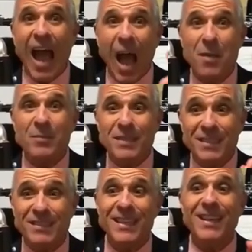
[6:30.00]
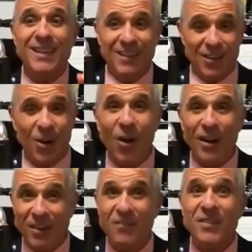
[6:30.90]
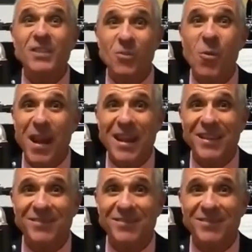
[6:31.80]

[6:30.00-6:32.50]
I'm still going this way.